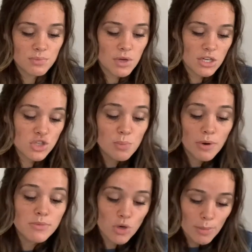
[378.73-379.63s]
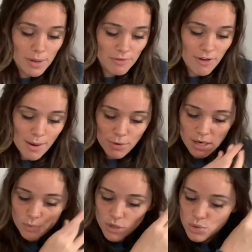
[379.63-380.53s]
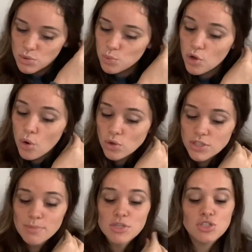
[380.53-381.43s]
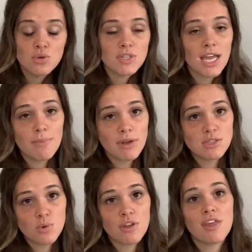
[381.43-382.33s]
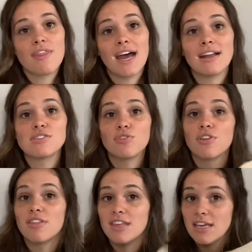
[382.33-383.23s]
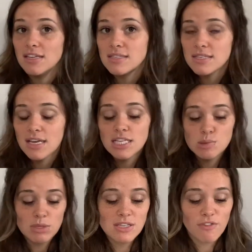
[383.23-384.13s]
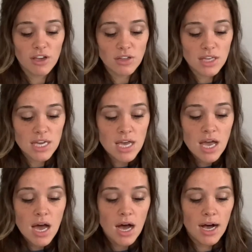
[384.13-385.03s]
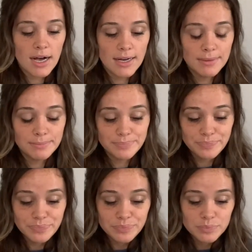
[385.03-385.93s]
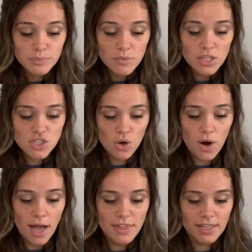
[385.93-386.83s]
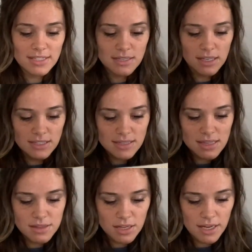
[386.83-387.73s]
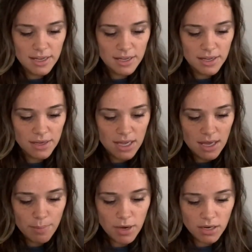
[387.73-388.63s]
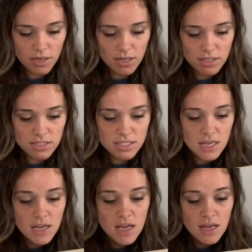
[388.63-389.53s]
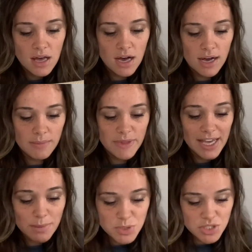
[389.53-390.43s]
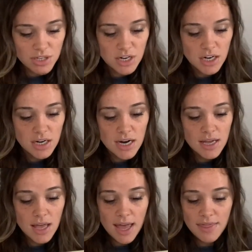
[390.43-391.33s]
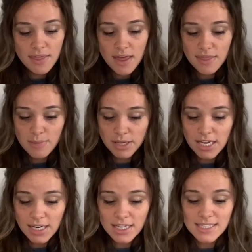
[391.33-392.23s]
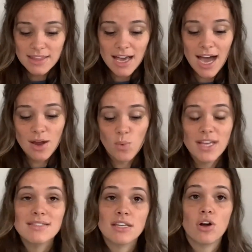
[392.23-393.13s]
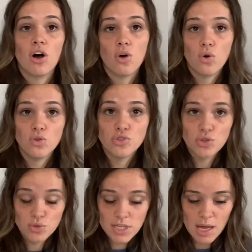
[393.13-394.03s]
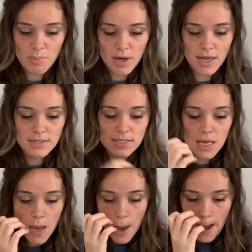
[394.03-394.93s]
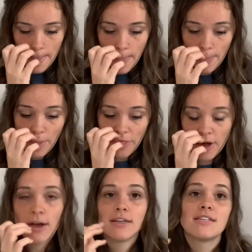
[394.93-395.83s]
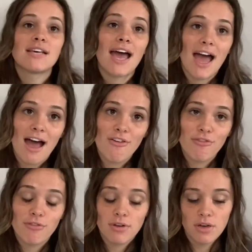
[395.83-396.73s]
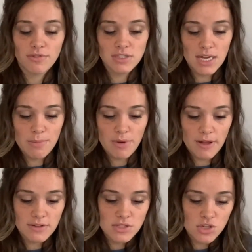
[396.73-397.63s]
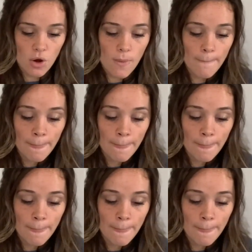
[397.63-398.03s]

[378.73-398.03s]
a super absorbent fabric, which will hold up to 2 tampons worth, and that is for these specifically. So I think it's the Hiphuggers, the Hipster, and then the bikinis and the high-waisted all hold 2 tampons, and then the thong is a half of a tampon. So